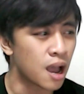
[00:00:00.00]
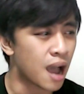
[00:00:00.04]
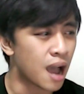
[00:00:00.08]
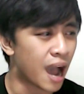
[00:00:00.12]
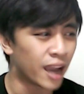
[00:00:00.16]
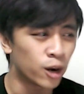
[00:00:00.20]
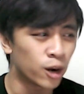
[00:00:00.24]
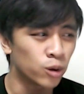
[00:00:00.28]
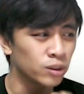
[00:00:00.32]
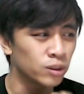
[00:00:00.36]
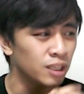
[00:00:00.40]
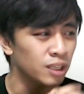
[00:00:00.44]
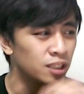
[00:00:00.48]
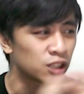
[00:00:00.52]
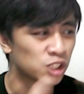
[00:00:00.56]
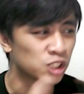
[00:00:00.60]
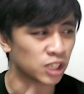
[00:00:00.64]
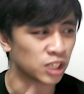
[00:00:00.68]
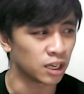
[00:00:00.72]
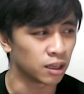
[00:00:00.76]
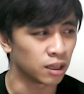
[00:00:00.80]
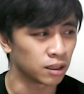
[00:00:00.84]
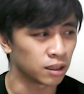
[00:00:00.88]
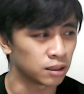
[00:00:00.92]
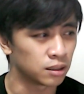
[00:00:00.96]
I don't need the
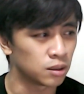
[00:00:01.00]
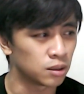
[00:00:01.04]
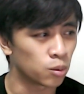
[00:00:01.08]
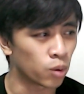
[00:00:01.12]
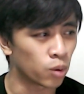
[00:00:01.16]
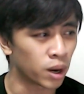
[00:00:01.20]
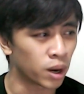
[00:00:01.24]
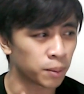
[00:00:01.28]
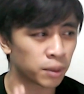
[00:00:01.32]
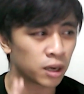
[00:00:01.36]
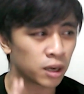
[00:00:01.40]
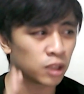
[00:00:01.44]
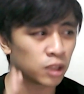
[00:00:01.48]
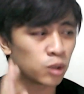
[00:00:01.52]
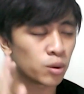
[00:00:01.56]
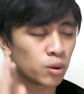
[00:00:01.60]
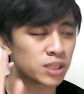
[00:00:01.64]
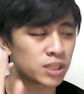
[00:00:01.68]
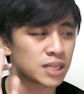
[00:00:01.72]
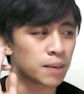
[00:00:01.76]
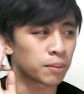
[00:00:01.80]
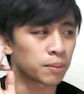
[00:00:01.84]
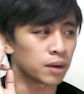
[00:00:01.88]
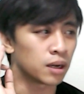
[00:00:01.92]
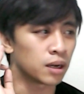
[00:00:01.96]
shield. What I'm gonna do
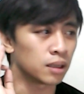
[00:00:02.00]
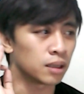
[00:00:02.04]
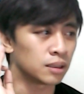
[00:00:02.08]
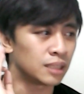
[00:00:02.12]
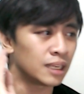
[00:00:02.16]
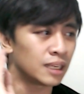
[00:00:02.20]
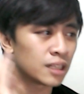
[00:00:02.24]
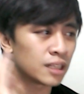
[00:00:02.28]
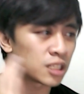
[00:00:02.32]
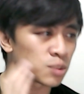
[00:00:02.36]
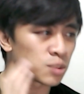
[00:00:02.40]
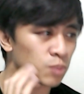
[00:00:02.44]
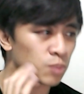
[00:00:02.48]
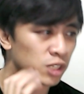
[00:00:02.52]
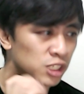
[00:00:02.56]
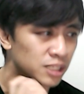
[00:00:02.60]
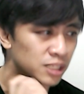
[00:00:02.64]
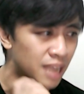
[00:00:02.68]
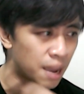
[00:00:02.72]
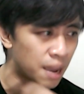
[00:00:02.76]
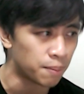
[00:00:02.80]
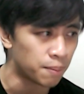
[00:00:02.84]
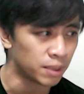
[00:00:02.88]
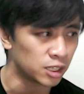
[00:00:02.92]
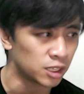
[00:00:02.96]
is I'm gonna deal as much
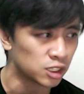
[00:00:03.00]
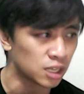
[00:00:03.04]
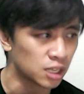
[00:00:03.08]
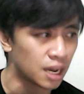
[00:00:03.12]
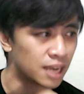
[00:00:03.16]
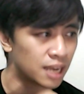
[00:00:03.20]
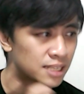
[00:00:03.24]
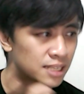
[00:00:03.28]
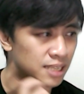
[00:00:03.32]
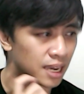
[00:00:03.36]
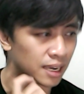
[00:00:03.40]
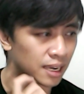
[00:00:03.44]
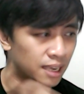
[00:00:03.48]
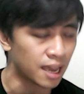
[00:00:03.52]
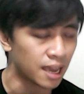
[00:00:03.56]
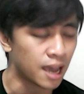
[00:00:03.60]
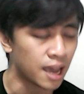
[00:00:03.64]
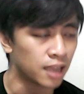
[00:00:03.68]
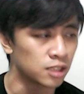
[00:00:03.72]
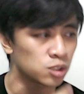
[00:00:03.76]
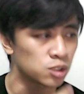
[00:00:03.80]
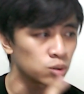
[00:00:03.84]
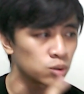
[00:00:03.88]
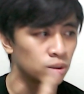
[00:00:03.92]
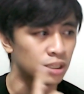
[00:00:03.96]
damage as I
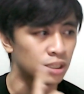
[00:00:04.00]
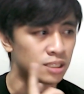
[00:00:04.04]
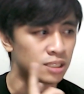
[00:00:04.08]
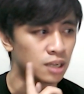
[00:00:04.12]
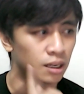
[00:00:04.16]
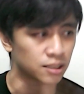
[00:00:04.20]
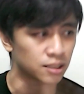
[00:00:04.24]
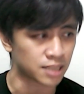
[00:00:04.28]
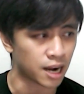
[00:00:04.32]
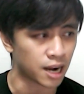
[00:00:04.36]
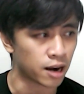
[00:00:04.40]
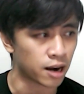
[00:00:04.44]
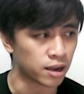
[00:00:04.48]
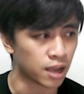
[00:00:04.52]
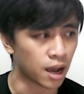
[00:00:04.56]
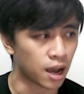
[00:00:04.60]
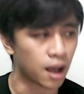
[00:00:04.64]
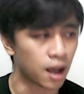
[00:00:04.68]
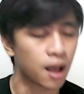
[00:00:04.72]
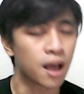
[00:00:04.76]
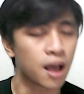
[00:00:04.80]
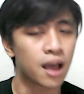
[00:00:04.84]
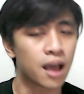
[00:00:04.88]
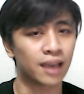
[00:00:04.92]
can to this Altaria,